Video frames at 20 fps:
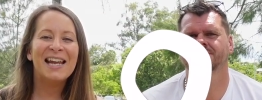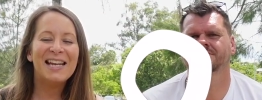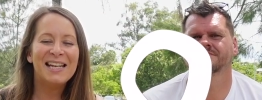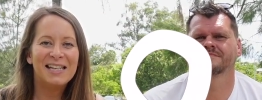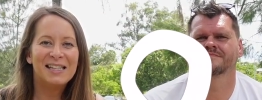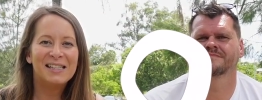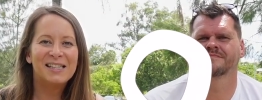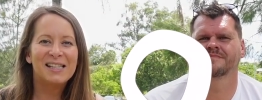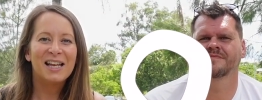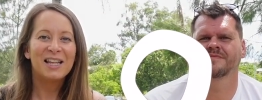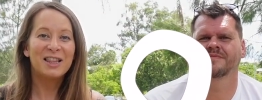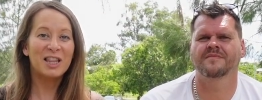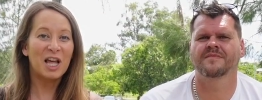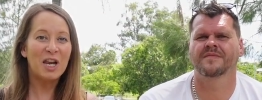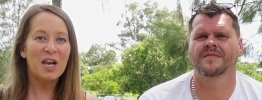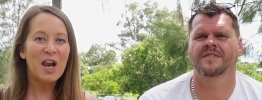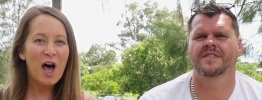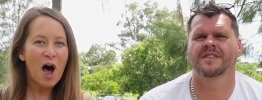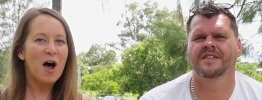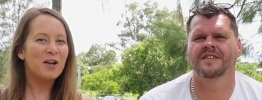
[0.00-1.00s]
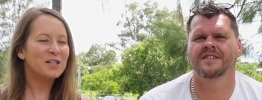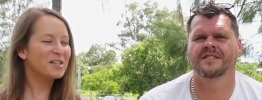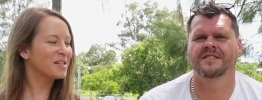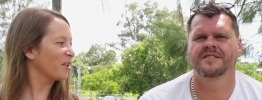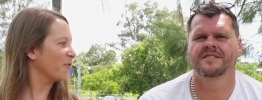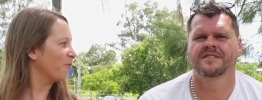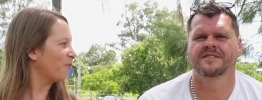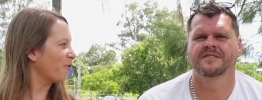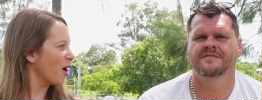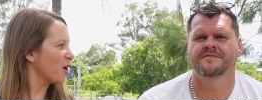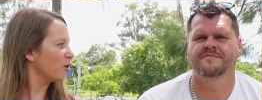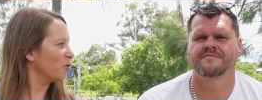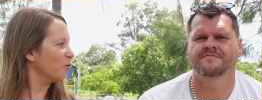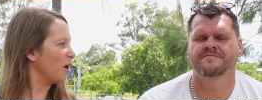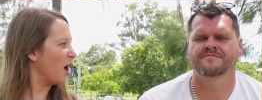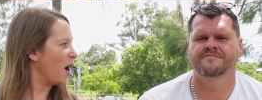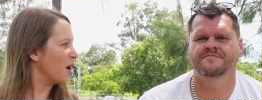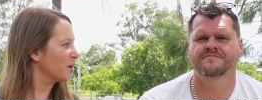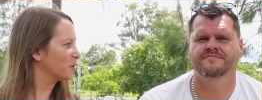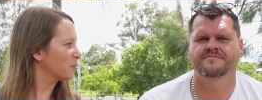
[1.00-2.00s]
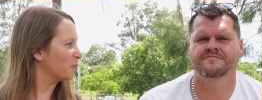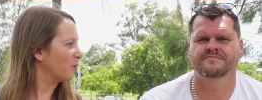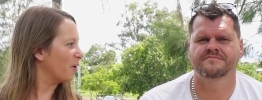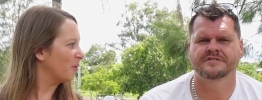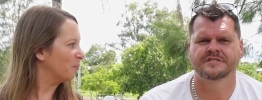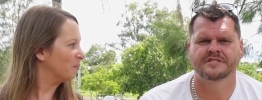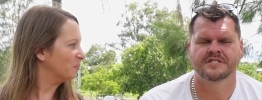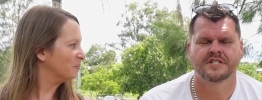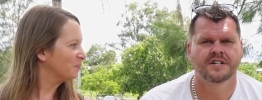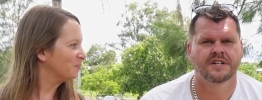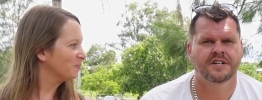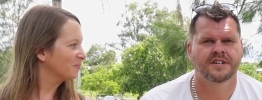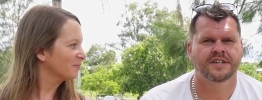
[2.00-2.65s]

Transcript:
Speaker 1: eight, the last, the final last one.